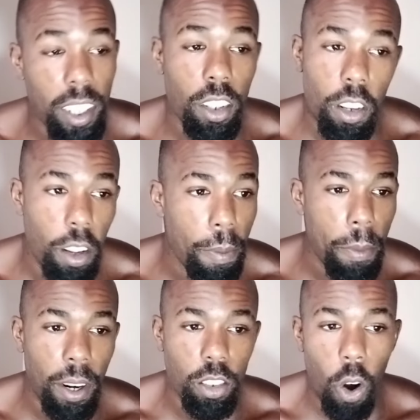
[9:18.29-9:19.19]
These are the
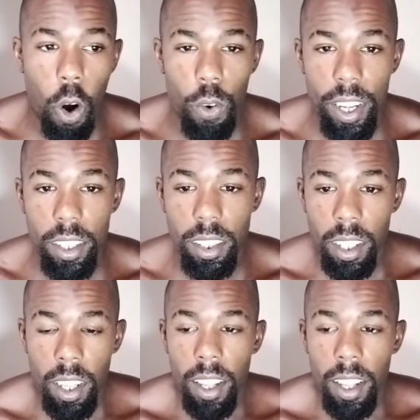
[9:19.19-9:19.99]
people that's always